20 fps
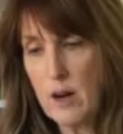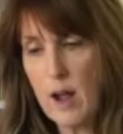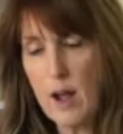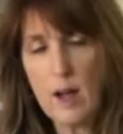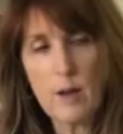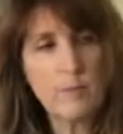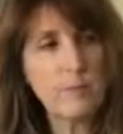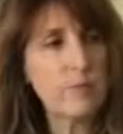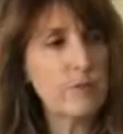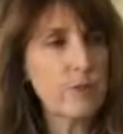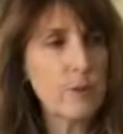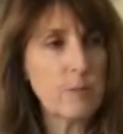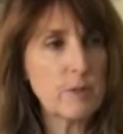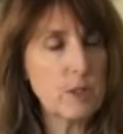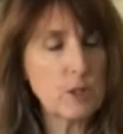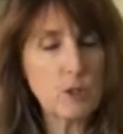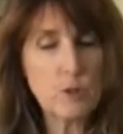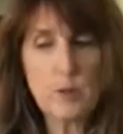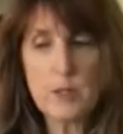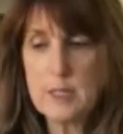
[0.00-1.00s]
um, from the
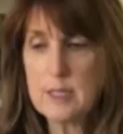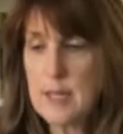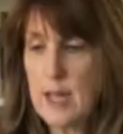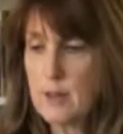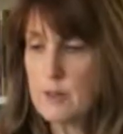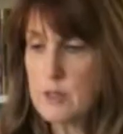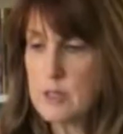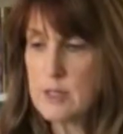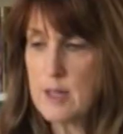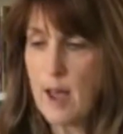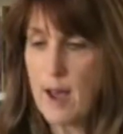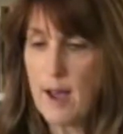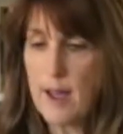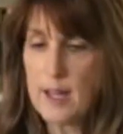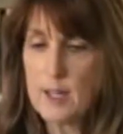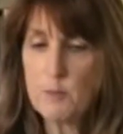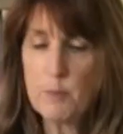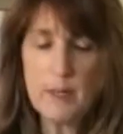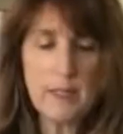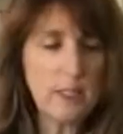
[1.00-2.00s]
trees
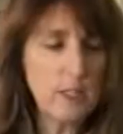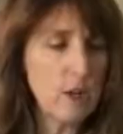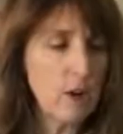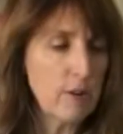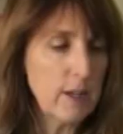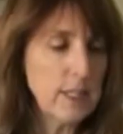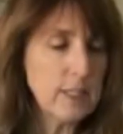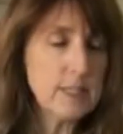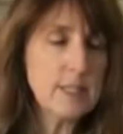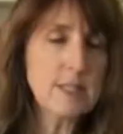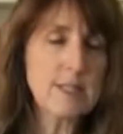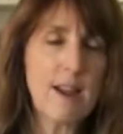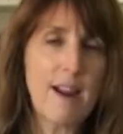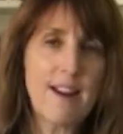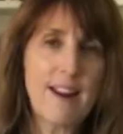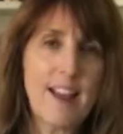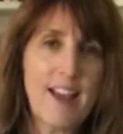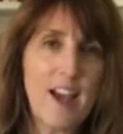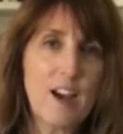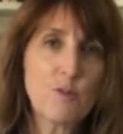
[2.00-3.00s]
outside. But you know,
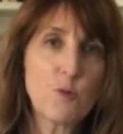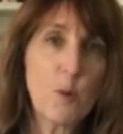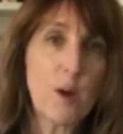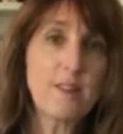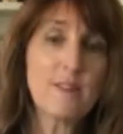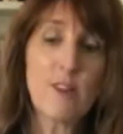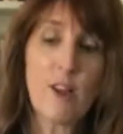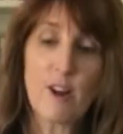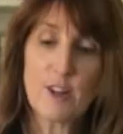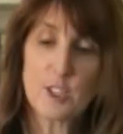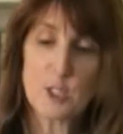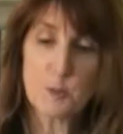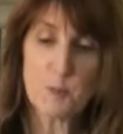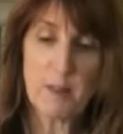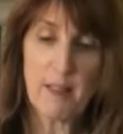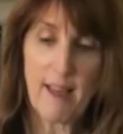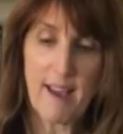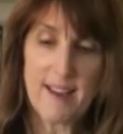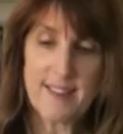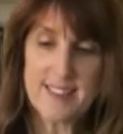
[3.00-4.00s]
inside I have one large
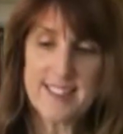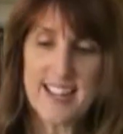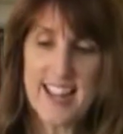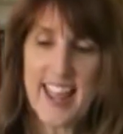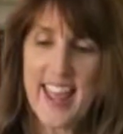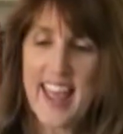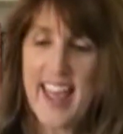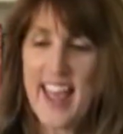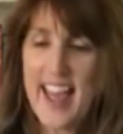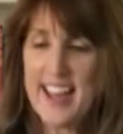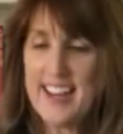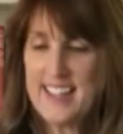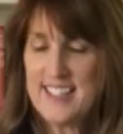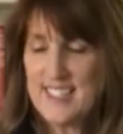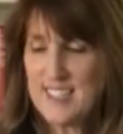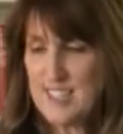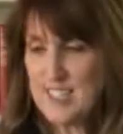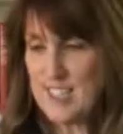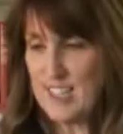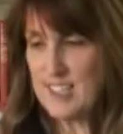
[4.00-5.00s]
plant and
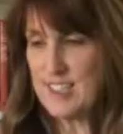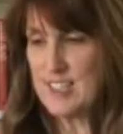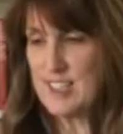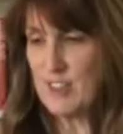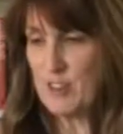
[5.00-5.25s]
it sits in